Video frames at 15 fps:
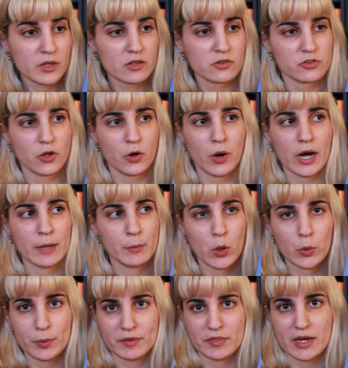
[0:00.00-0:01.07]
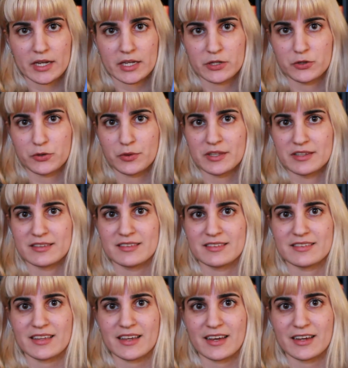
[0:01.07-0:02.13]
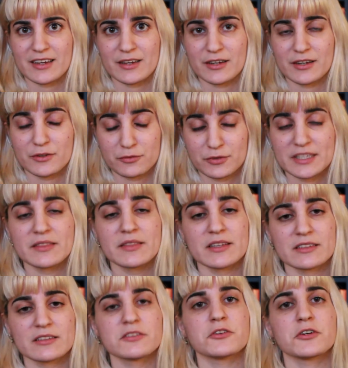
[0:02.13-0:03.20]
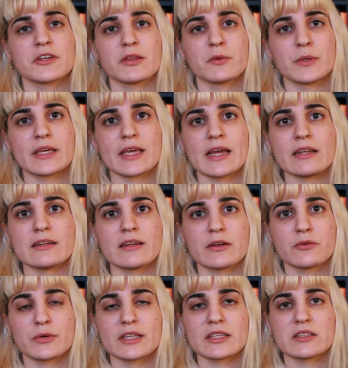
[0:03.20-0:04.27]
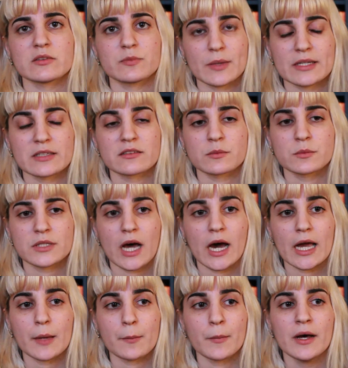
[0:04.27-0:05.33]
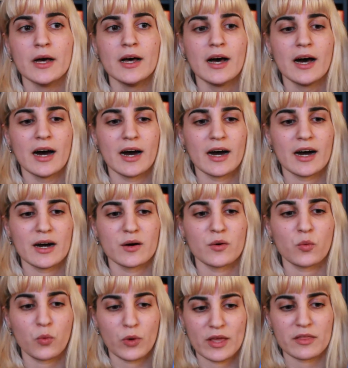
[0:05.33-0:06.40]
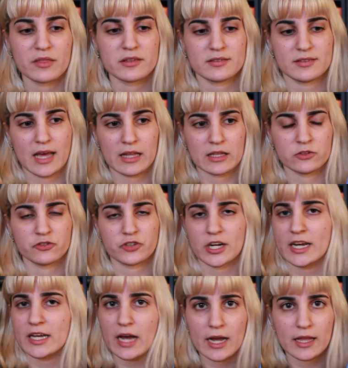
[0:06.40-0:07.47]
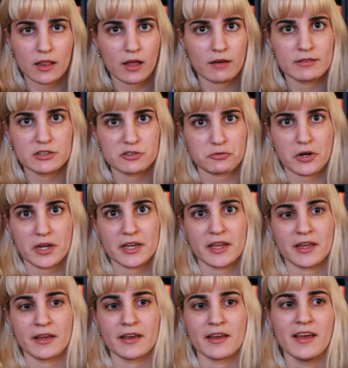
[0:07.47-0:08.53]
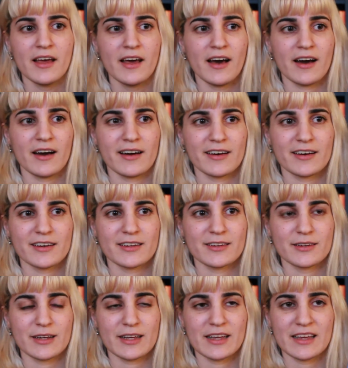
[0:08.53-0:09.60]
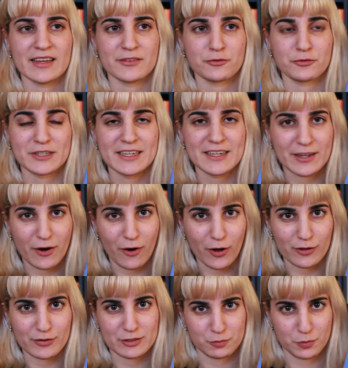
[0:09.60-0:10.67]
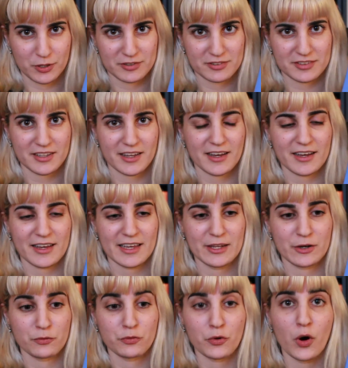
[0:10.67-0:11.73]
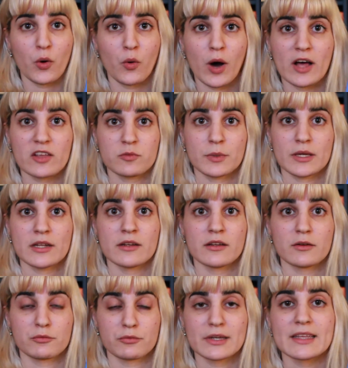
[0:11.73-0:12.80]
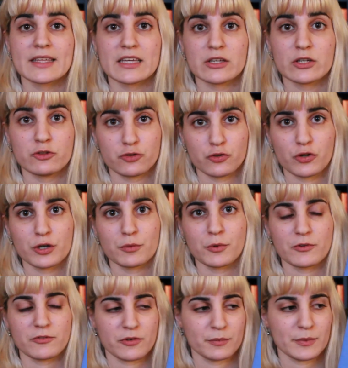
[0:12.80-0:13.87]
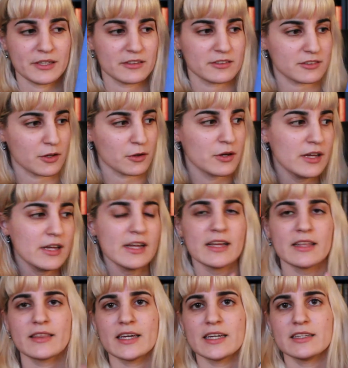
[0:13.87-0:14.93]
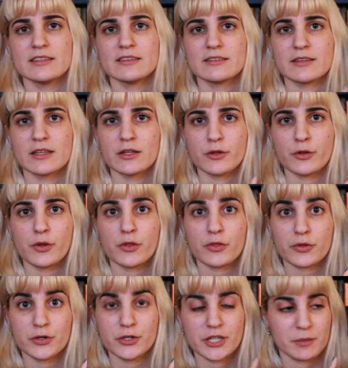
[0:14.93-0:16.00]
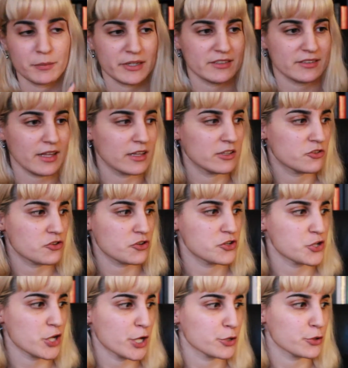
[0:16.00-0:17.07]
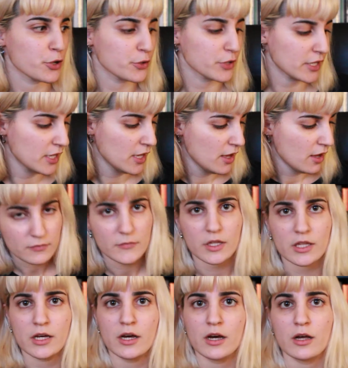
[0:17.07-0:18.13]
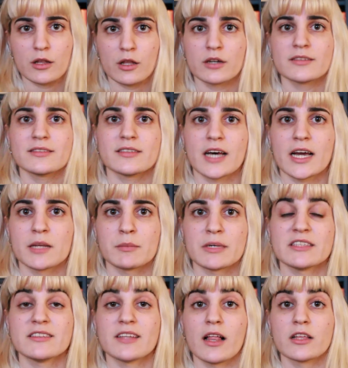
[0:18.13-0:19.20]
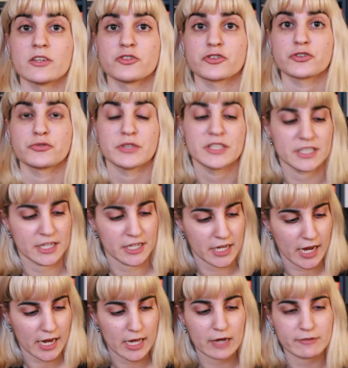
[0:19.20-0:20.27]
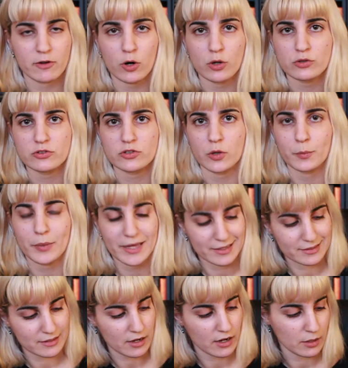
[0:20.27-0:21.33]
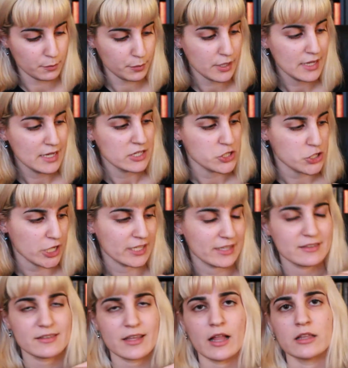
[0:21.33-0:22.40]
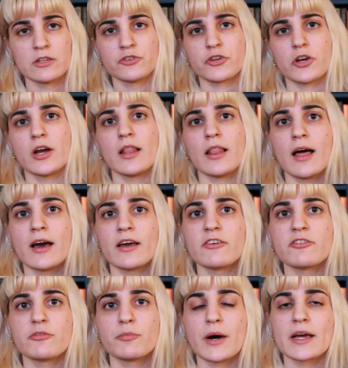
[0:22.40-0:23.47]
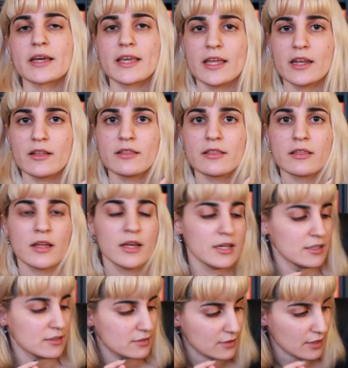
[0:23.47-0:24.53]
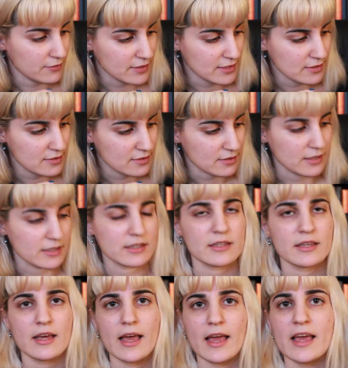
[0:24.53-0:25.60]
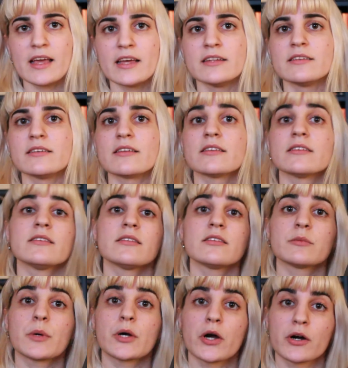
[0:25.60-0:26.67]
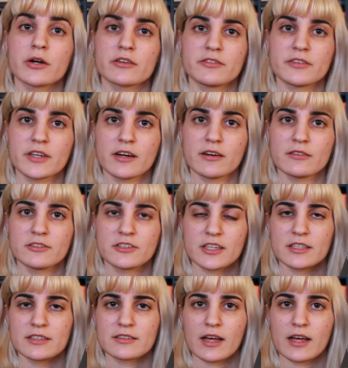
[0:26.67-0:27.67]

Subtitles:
So I'm hoping that I can do this, read this during the weekend, and really spend some time with Salinger. I love his writing, and reading all of his books in a row has been really enjoyable for me. So that is the third in my Salinger January. Alongside my Salinger reading, I have also picked up J.D. Salinger, A Life by Kenneth Slawenski, and this is a biography of J.D.